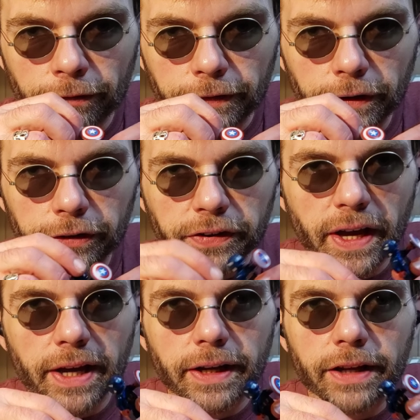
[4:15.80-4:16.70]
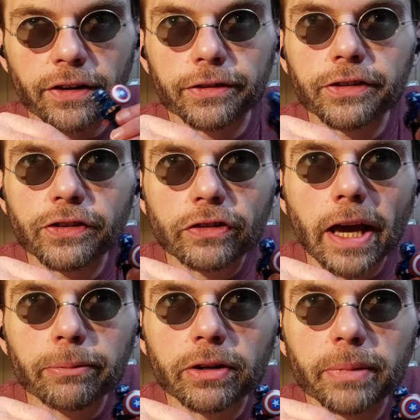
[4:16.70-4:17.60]
feel his head, and know this is
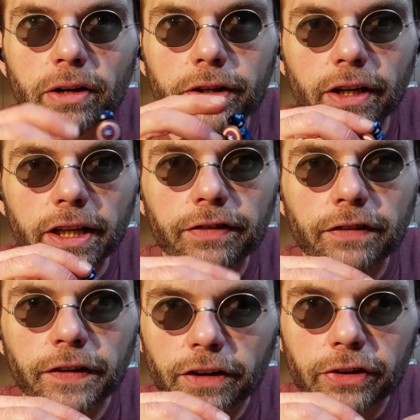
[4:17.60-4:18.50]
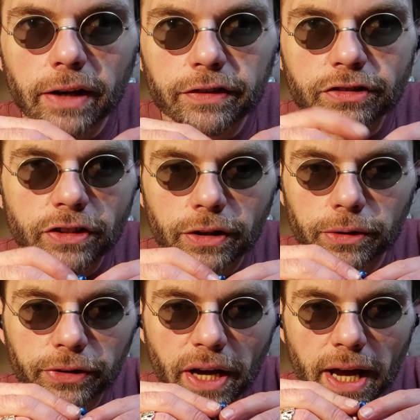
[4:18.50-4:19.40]
Captain America. Even if he doesn't have his
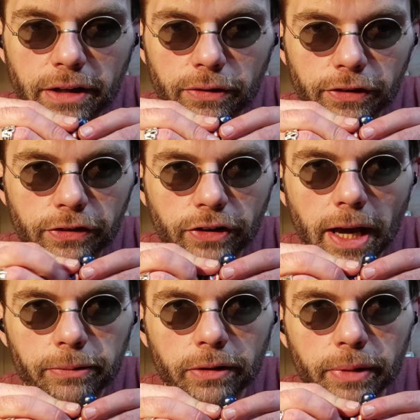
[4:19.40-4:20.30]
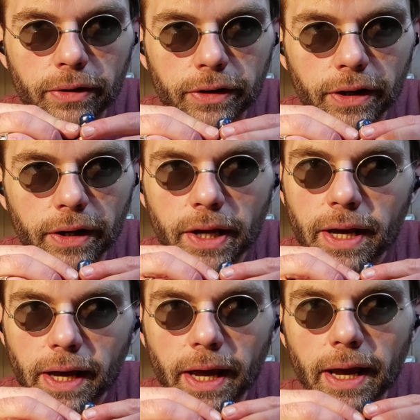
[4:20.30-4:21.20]
shield, I know this is Captain America.
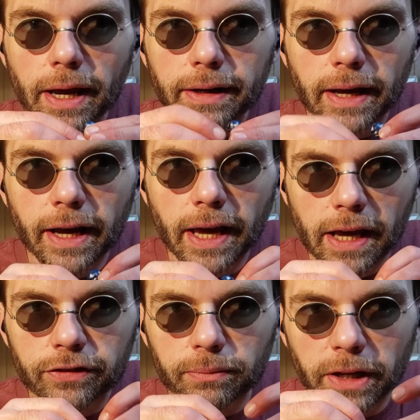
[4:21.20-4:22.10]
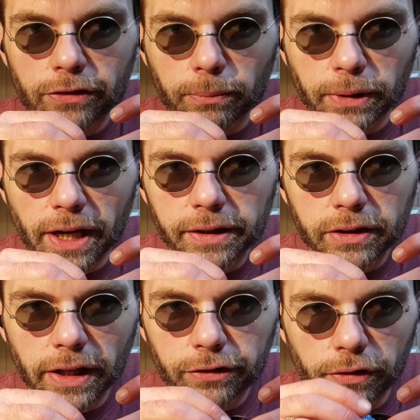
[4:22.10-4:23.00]
And as a blind
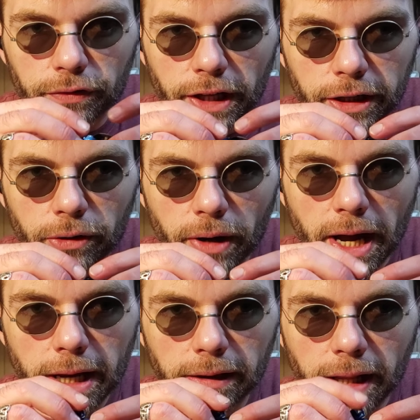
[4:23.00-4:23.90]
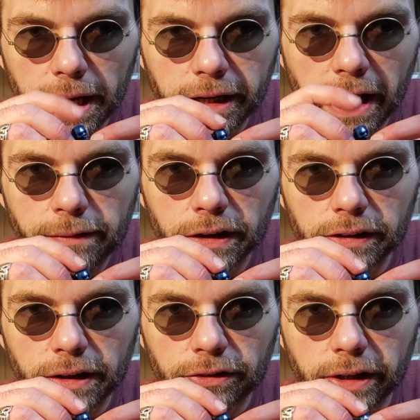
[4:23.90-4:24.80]
collector of Lego, I like having
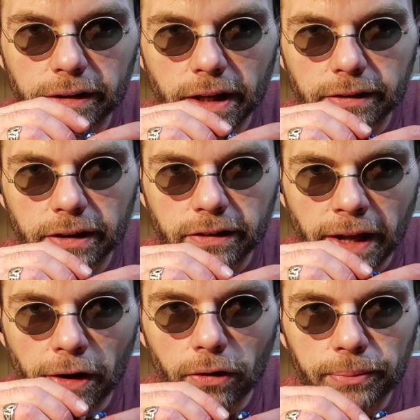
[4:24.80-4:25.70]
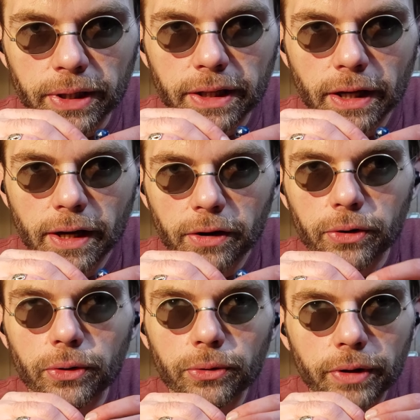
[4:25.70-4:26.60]
things like that tell me
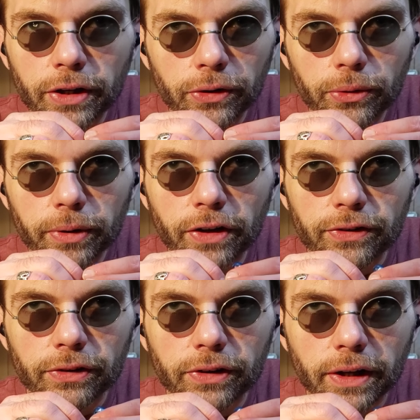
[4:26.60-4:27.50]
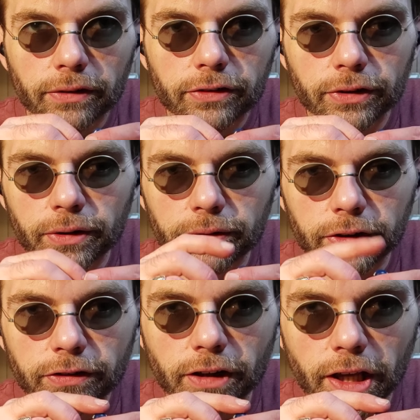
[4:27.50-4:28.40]
who and who isn't things.
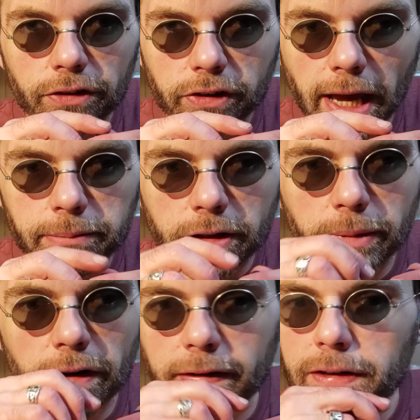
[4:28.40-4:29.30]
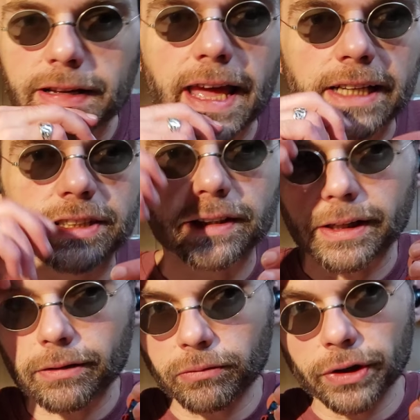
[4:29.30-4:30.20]
This is Captain America. Excellent.
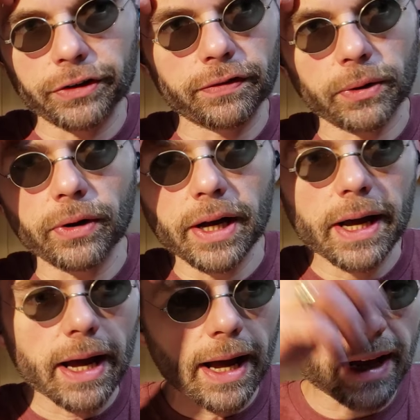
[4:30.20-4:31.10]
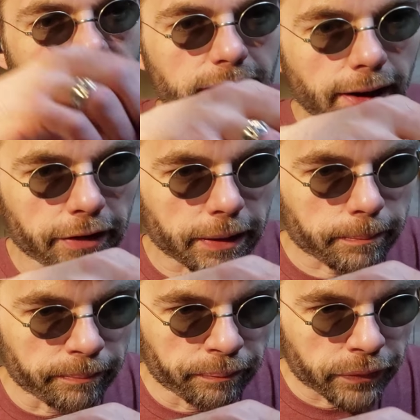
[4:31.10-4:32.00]
Wonderful. I love it.
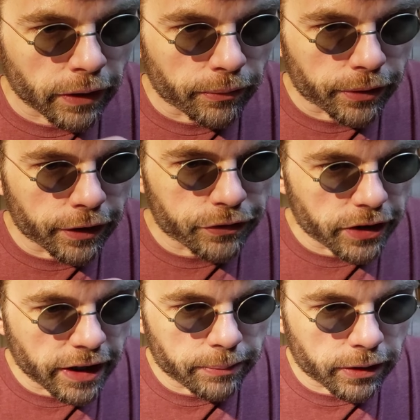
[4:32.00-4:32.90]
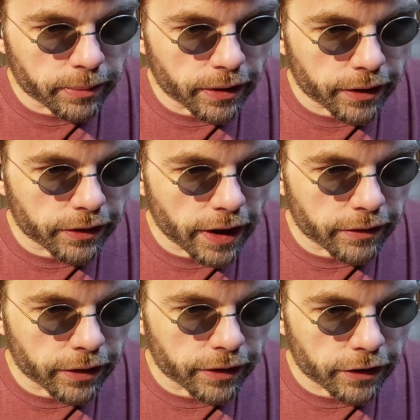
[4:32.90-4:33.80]
We're going to set Captain America down
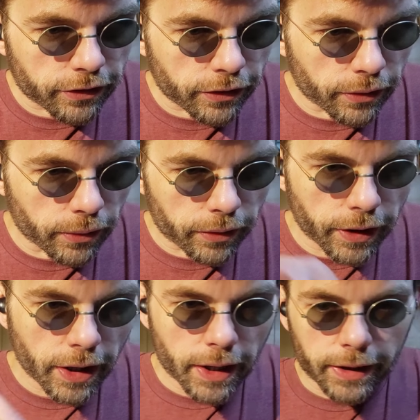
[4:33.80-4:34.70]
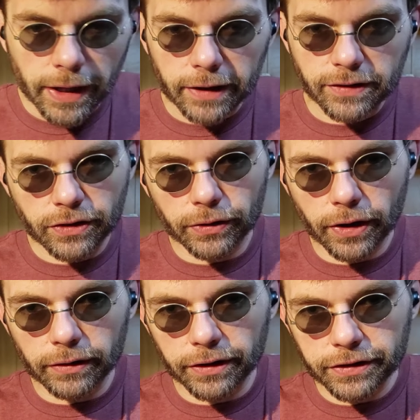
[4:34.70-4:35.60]
here next to the Hulk. Next on
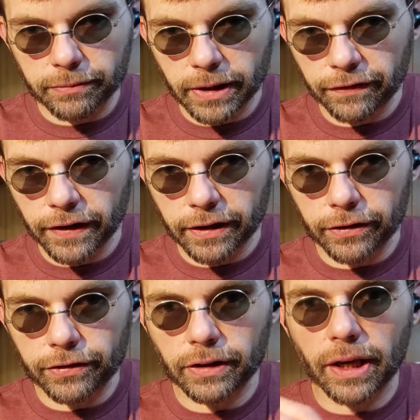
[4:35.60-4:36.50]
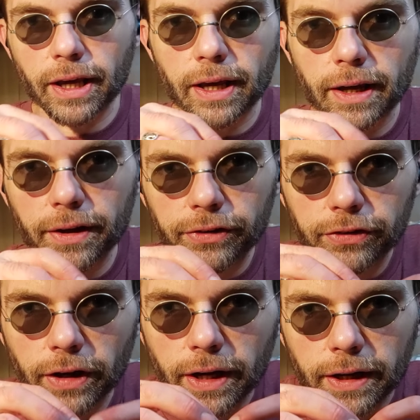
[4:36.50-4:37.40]
our list of minifigures
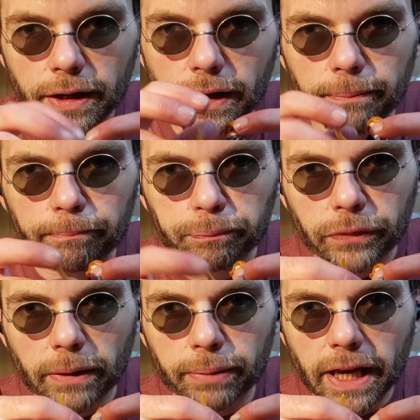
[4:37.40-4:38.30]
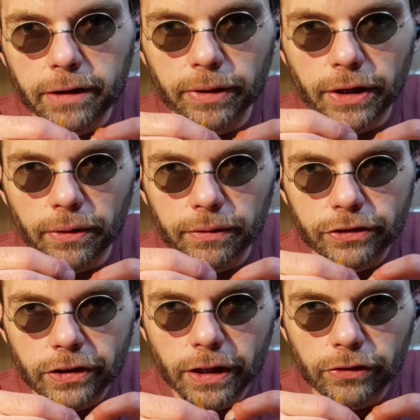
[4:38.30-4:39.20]
is Black Widow.
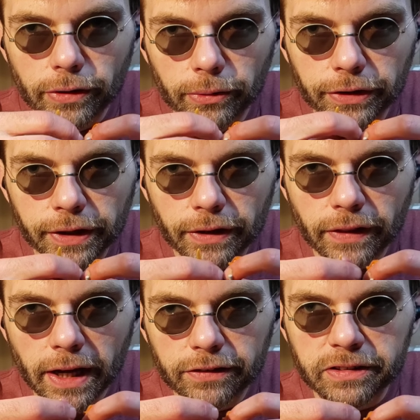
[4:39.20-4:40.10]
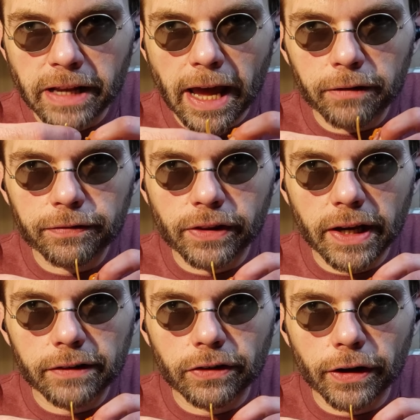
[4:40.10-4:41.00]
She is holding that staff
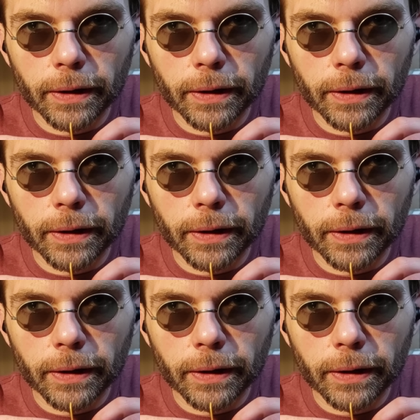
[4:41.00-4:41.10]
that